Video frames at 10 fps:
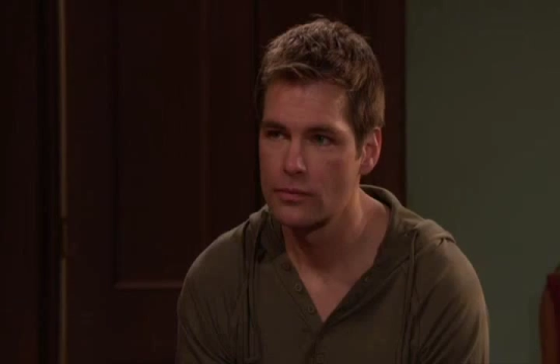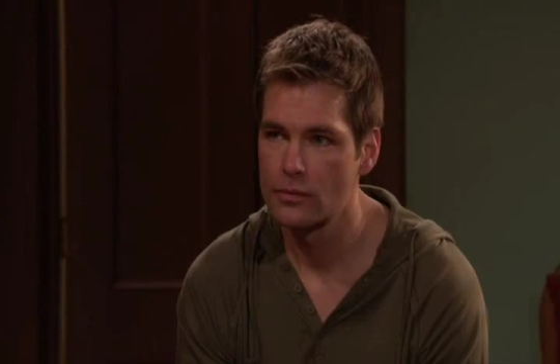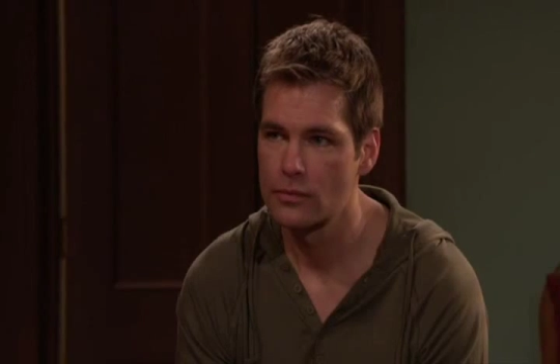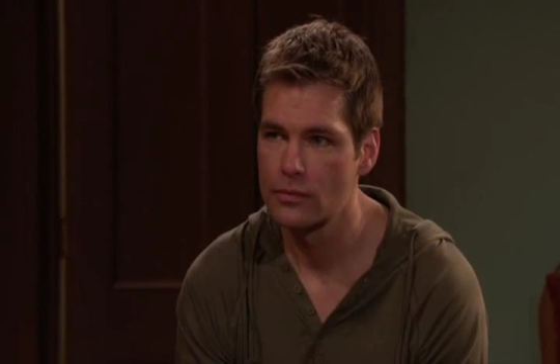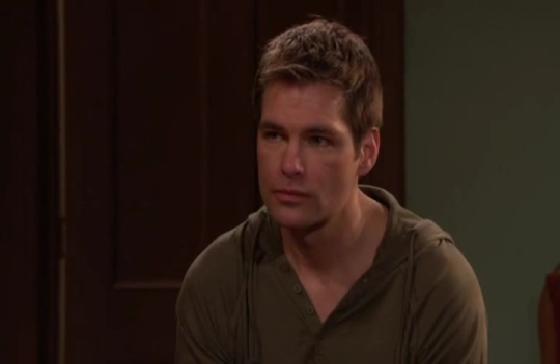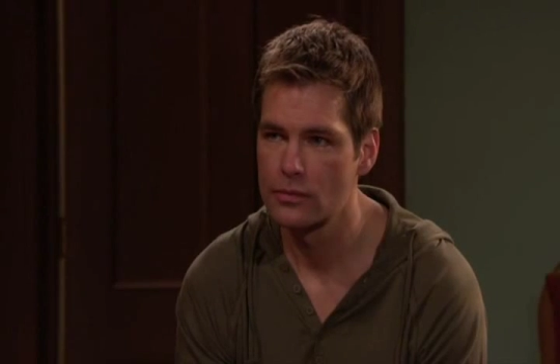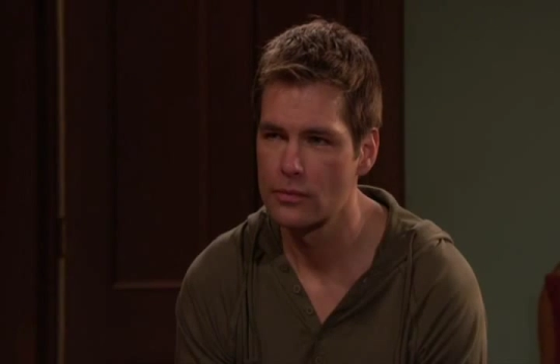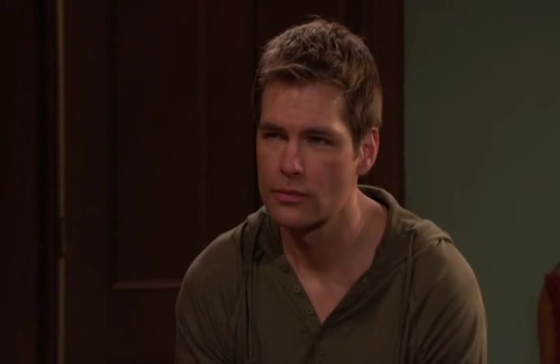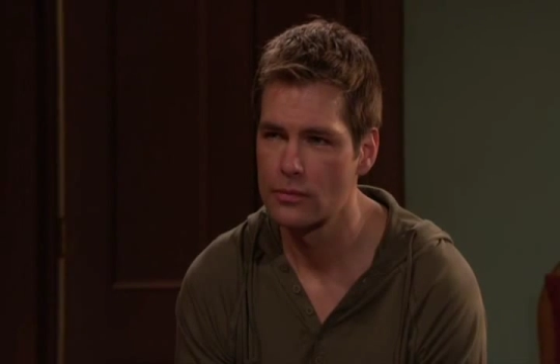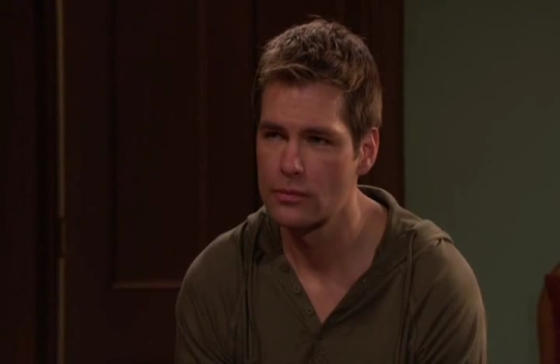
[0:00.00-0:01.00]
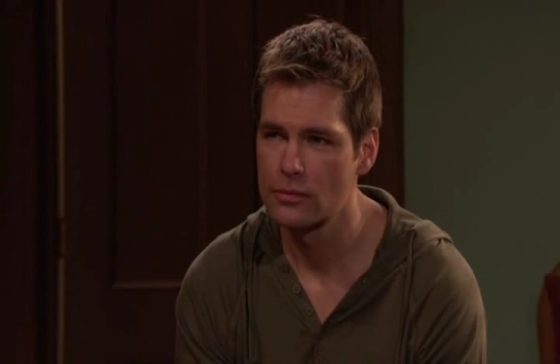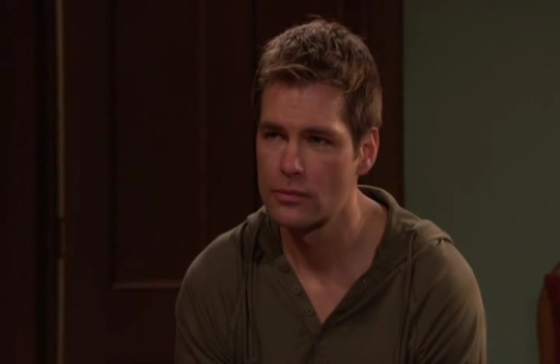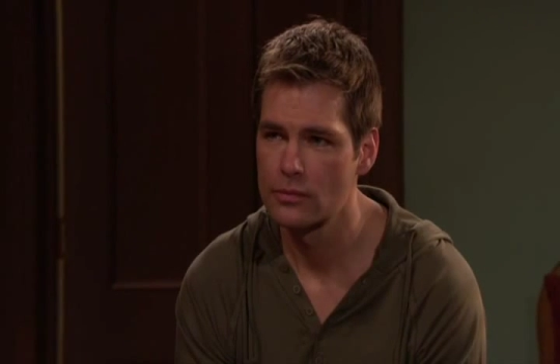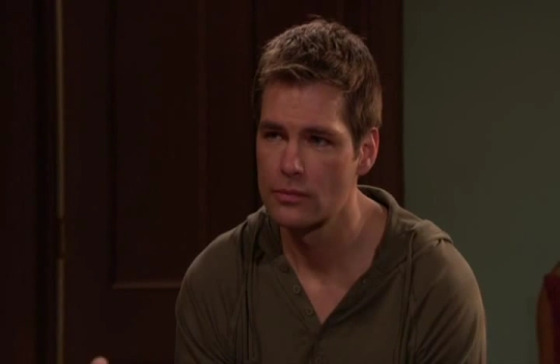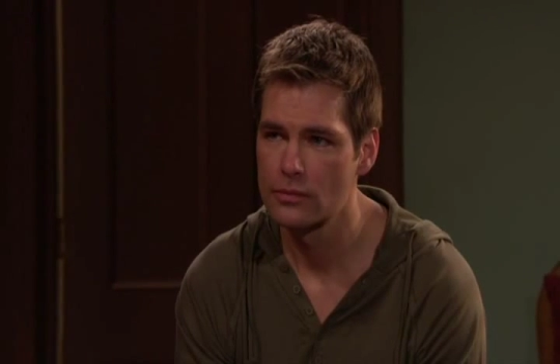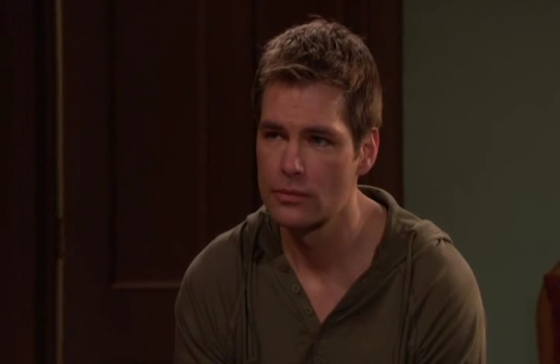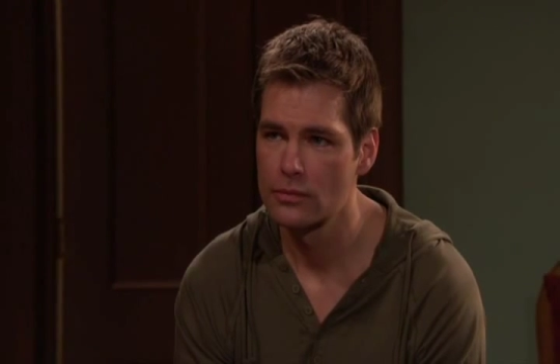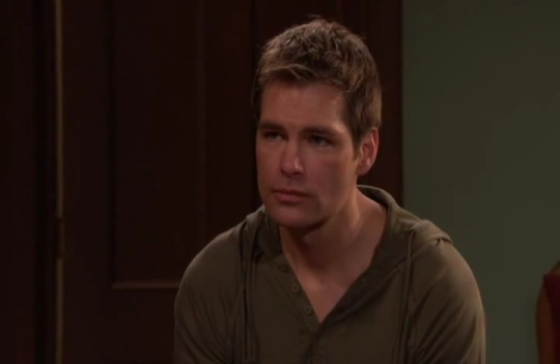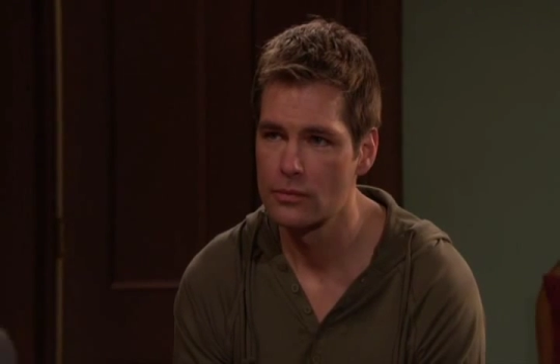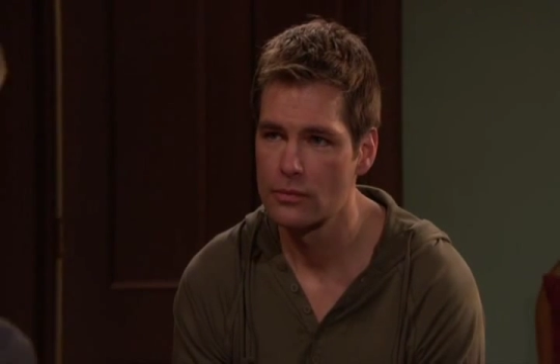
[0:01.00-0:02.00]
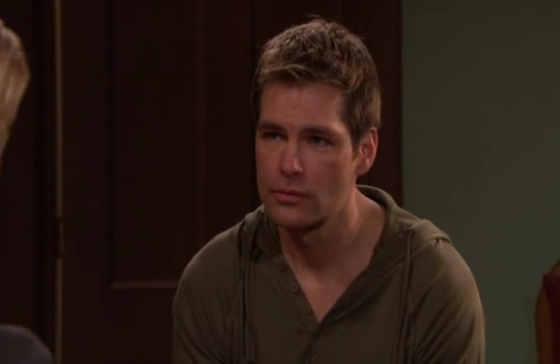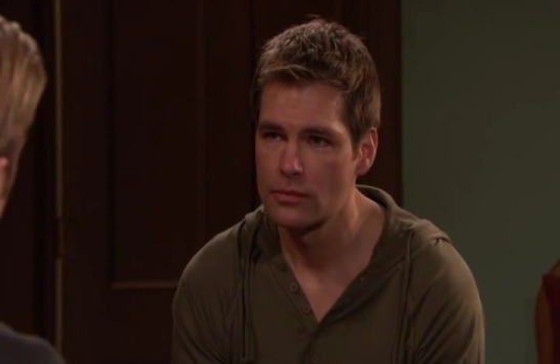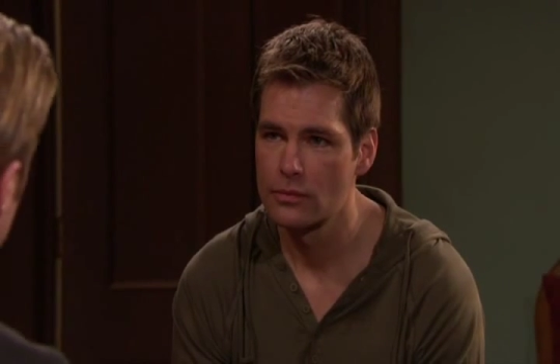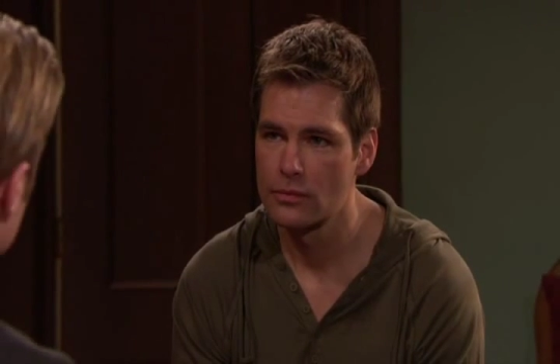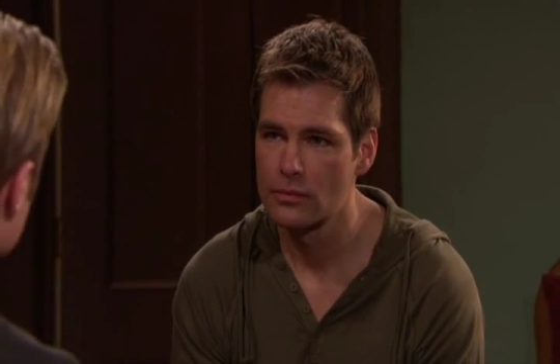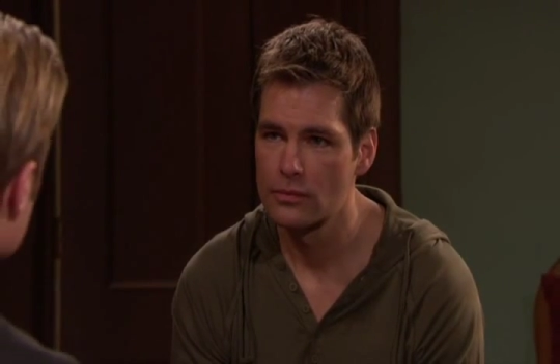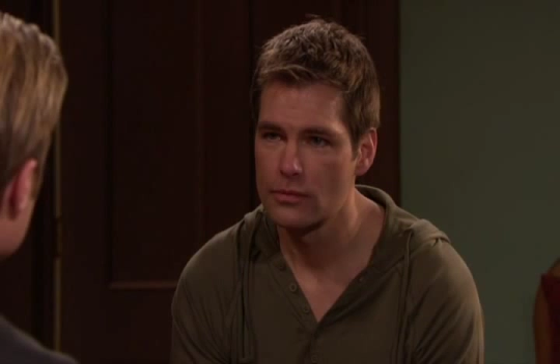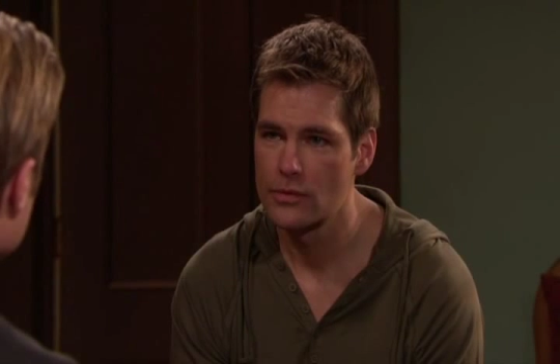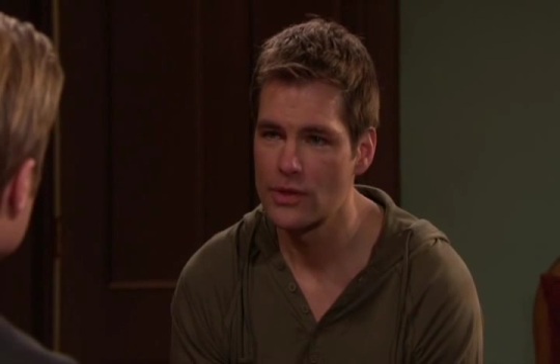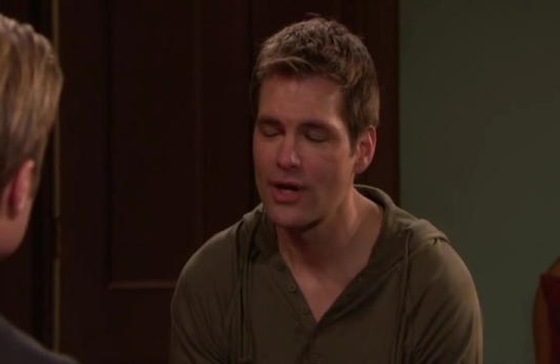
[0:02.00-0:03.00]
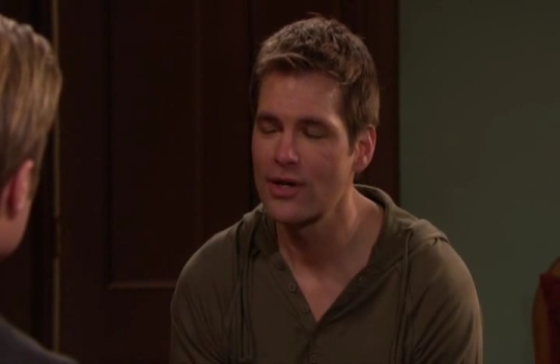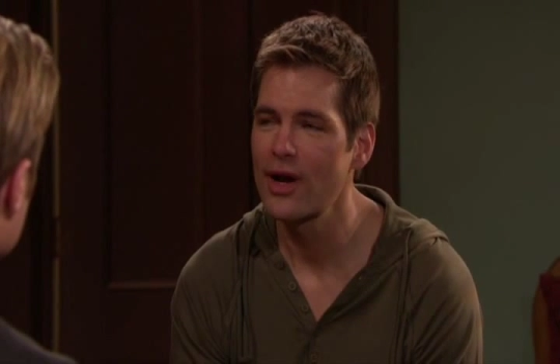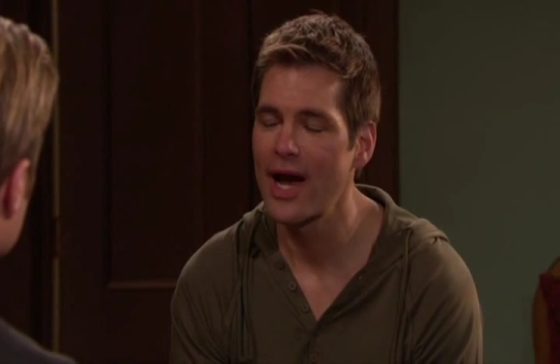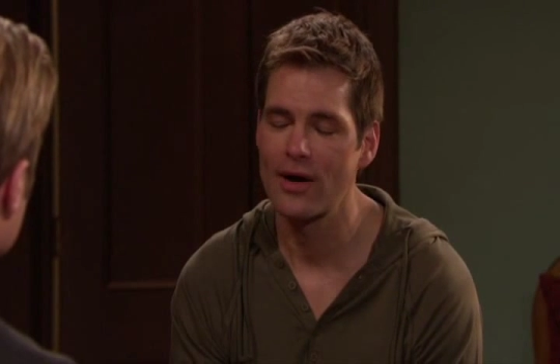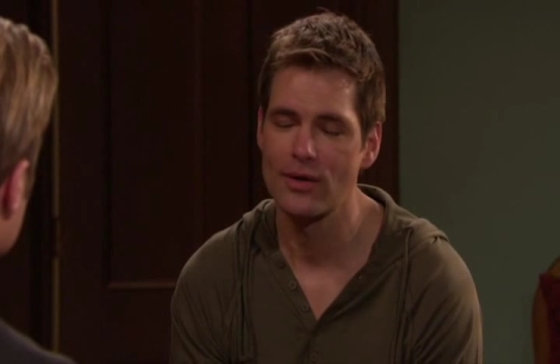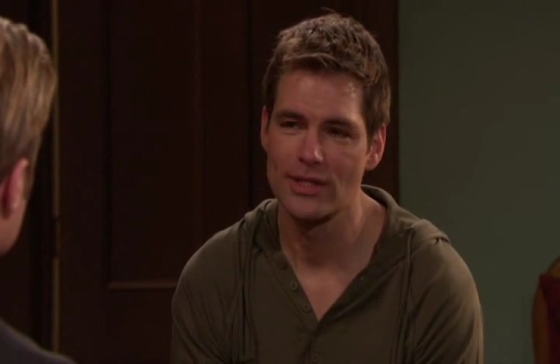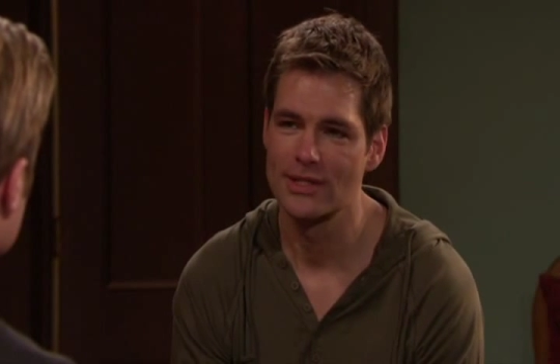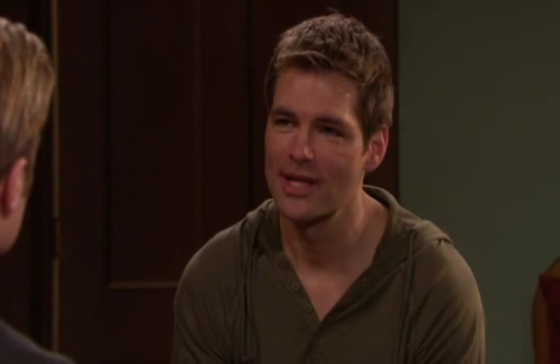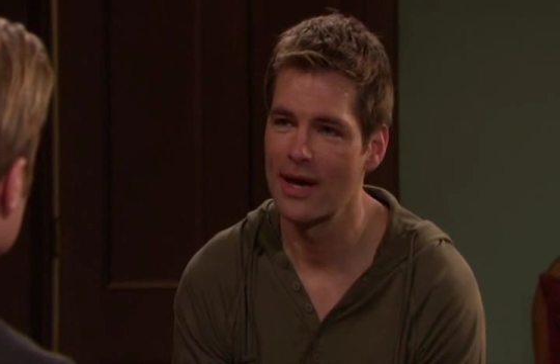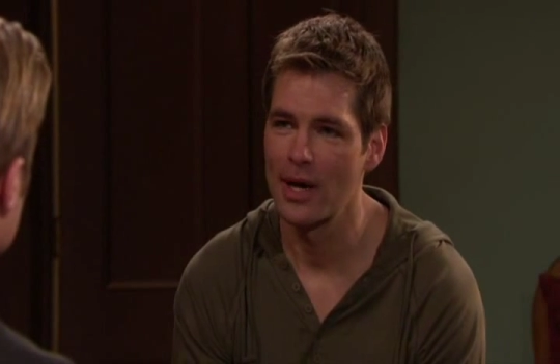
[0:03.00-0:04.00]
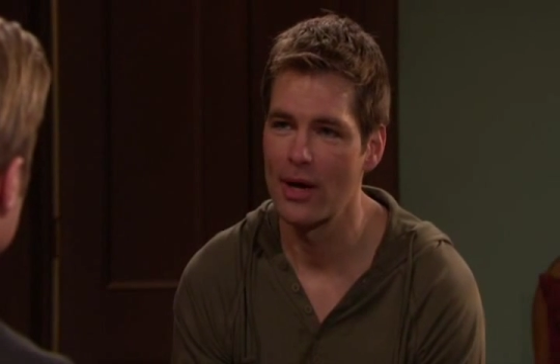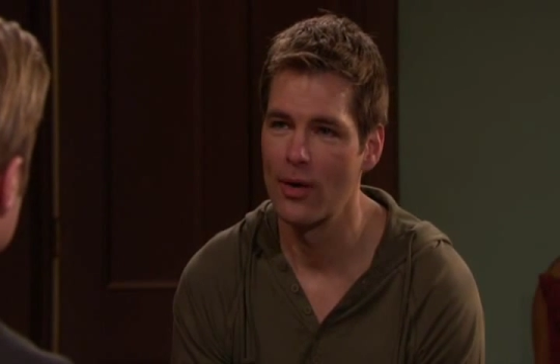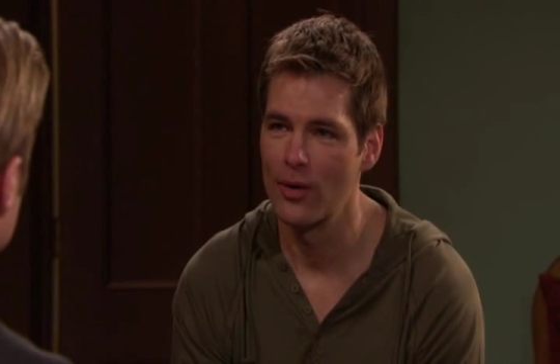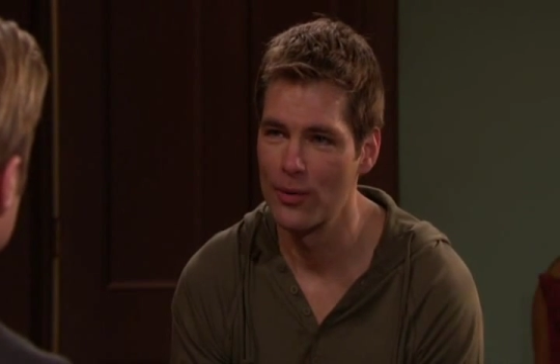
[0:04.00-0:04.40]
uh, you come on home. JR, your house is not my